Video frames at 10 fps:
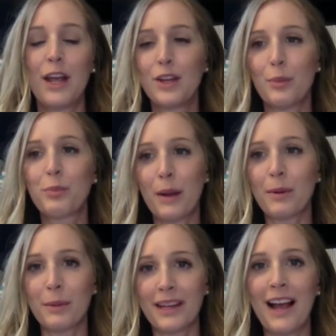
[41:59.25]
You'll
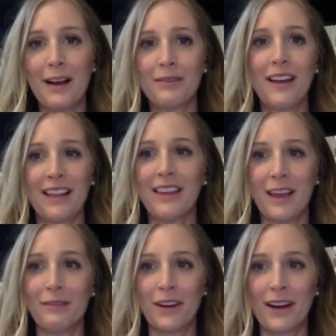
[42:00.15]
probably have
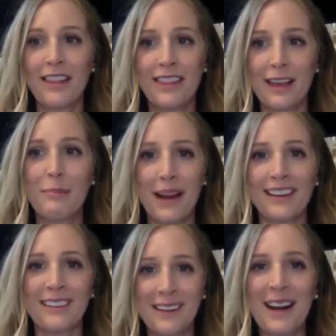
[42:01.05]
a very thick
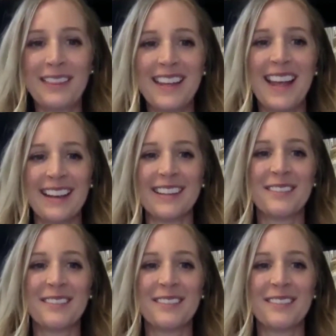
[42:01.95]
binder at the end of